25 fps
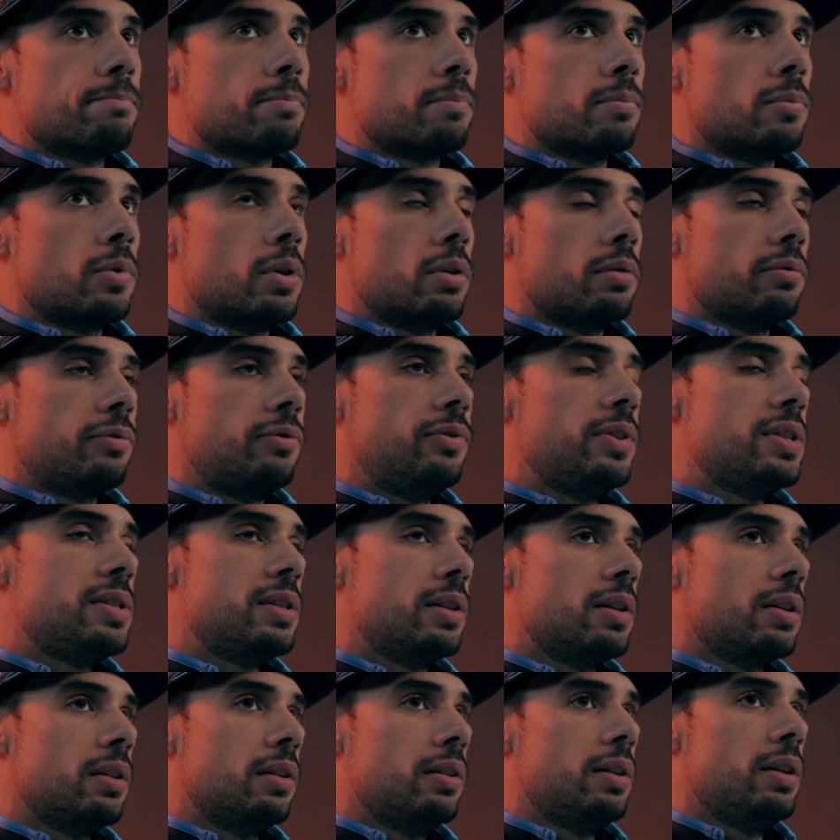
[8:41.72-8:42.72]
Well,
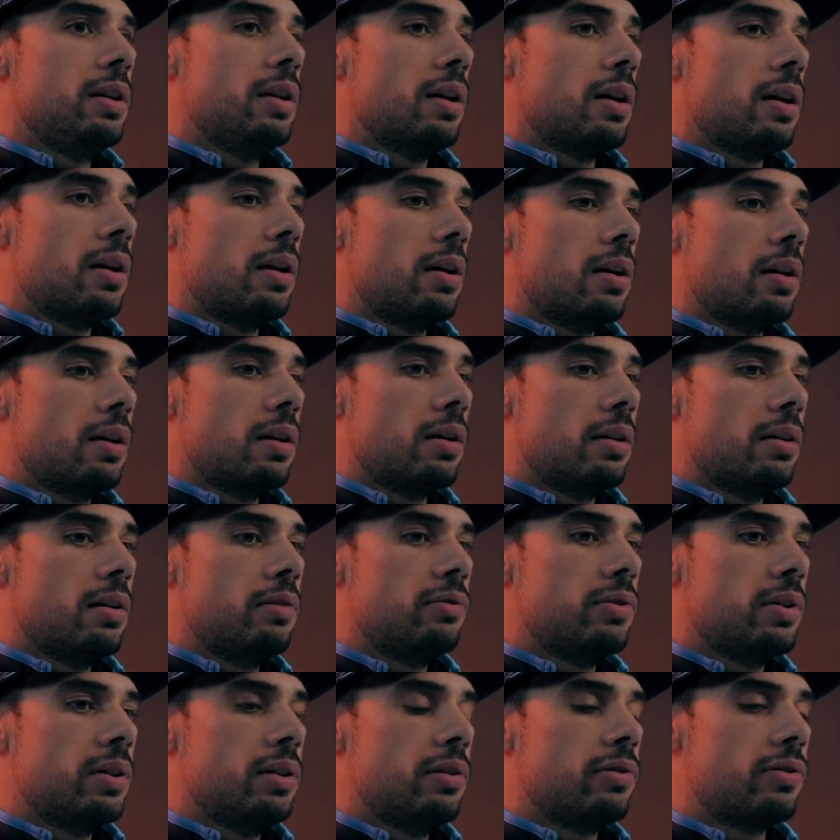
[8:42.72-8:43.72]
physically,
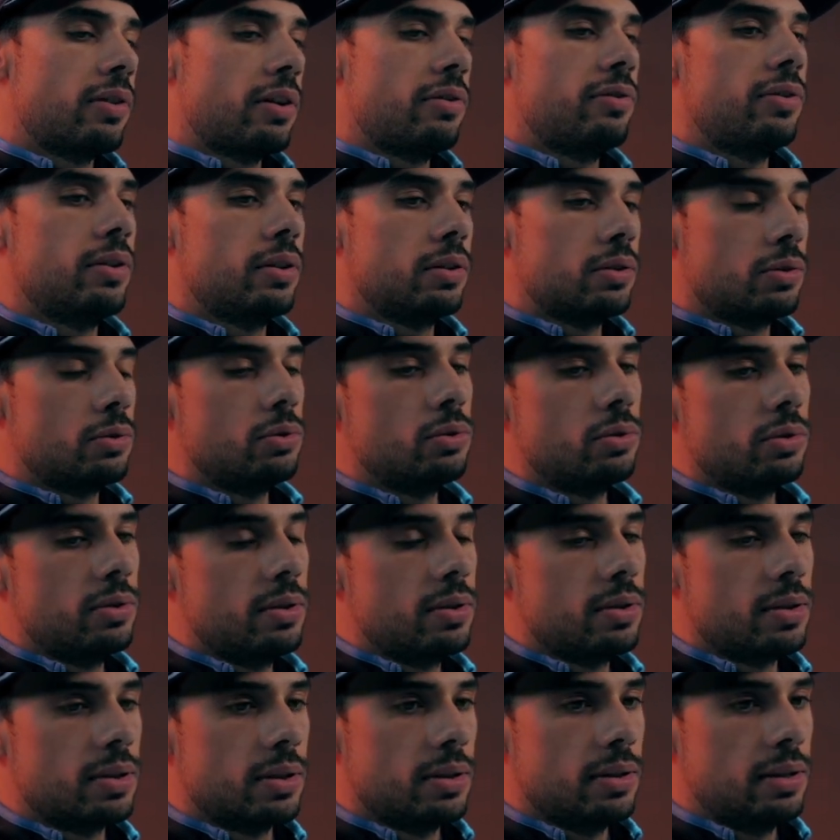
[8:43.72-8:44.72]
even if I felt good
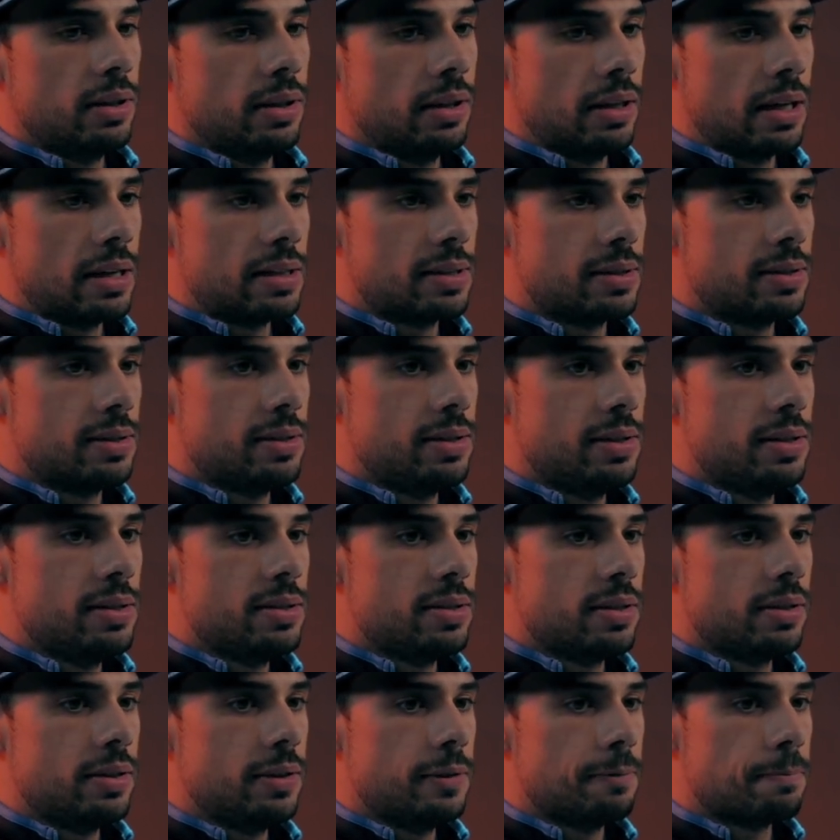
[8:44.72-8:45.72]
the last
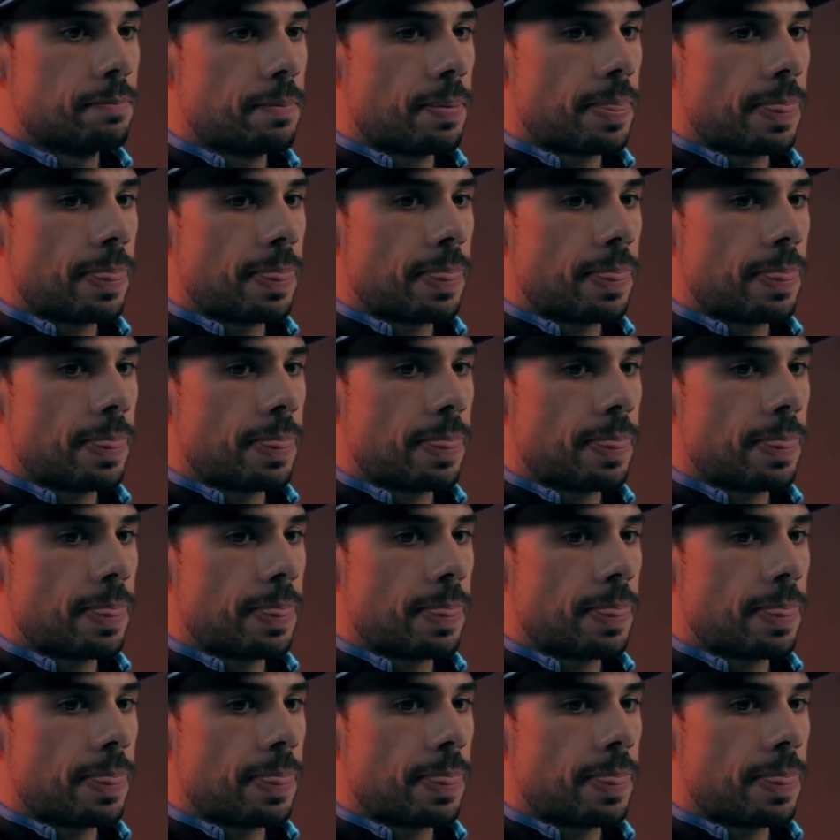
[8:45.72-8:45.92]
season,